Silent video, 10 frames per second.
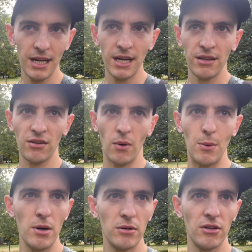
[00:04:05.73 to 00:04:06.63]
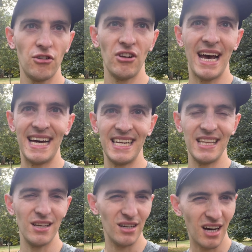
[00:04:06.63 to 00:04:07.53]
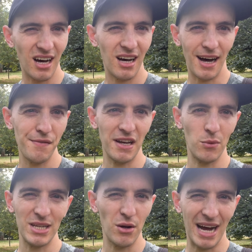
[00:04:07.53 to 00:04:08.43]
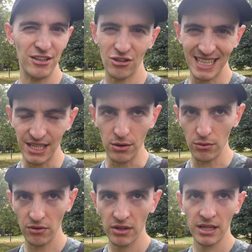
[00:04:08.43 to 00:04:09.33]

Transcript: So I won't share any that I think we don't actually use,